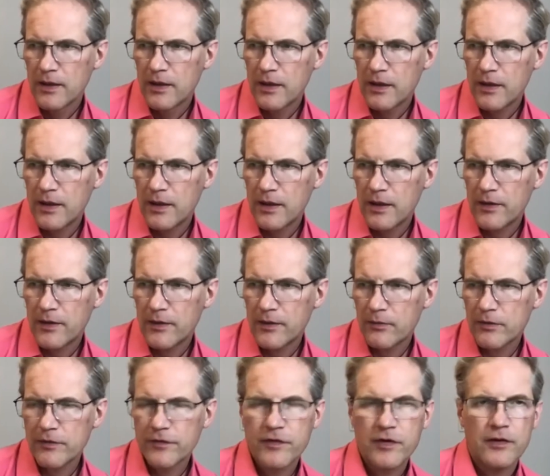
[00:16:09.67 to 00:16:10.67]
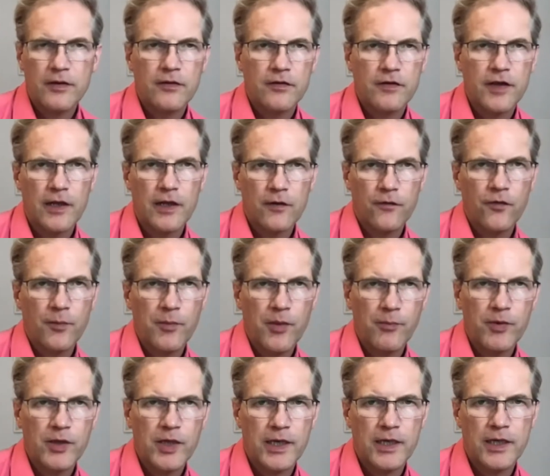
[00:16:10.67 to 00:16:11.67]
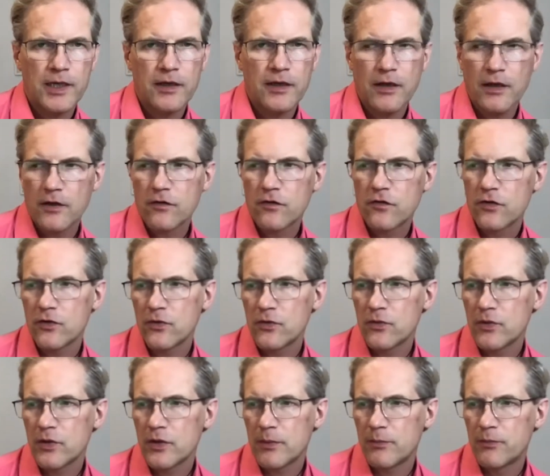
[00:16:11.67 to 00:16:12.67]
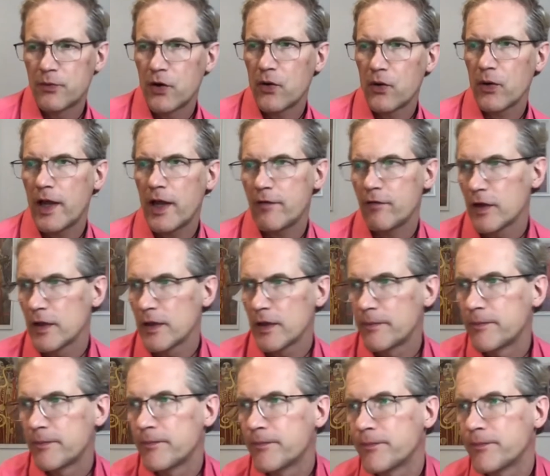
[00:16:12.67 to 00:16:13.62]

They will take you from the beginning to pro level.